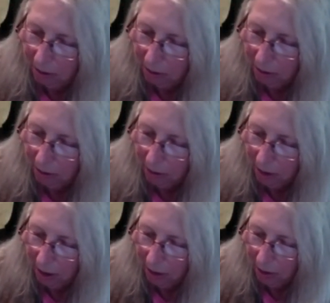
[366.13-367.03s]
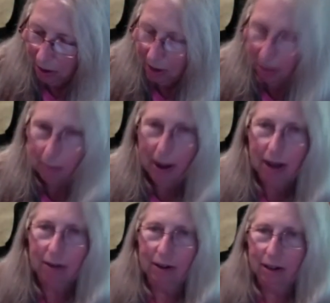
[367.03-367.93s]
to the other end of the
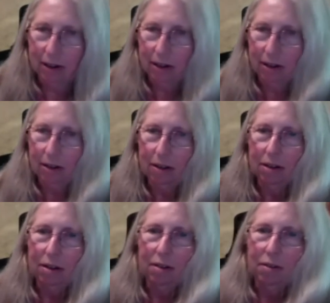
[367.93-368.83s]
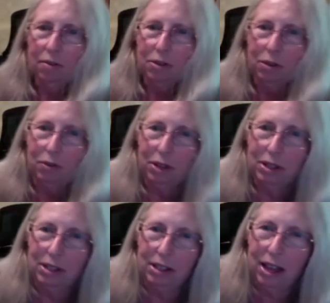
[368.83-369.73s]
battery. So if you can
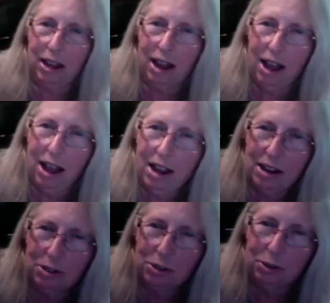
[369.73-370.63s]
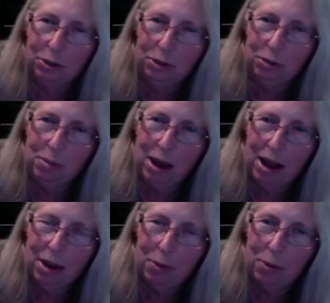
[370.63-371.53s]
see that, I drew
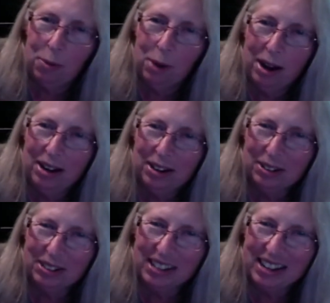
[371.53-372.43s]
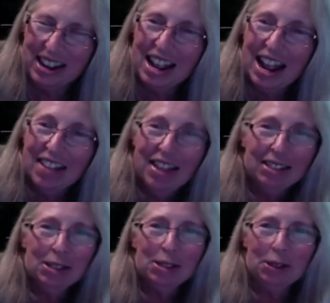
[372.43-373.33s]
my wires. And
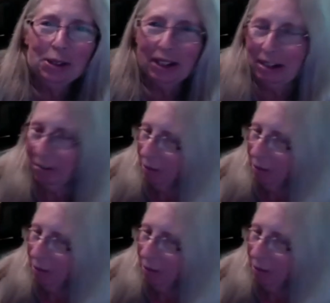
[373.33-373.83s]
that's a circuit.